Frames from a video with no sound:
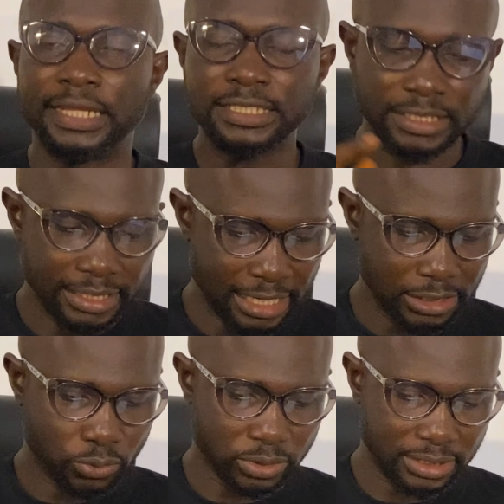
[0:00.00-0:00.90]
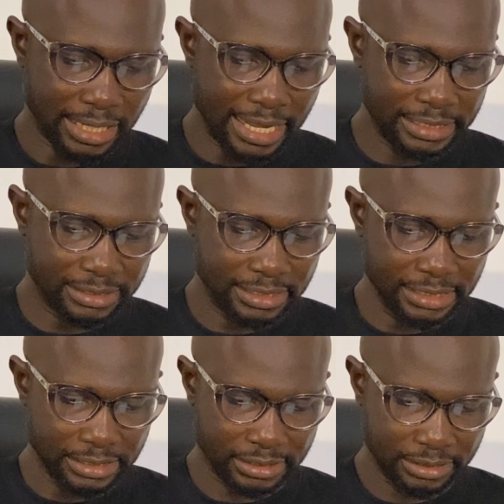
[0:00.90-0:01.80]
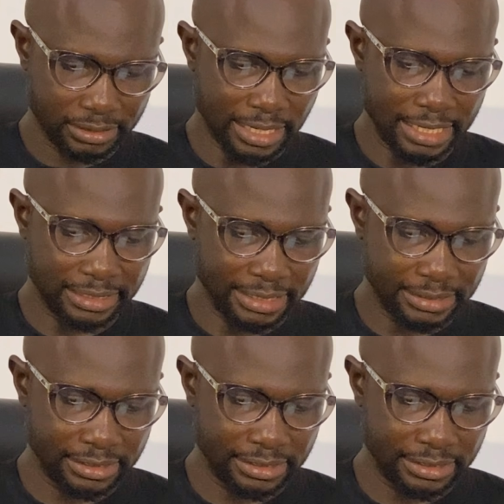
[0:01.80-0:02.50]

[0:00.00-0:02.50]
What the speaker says: Next thing now is to slide like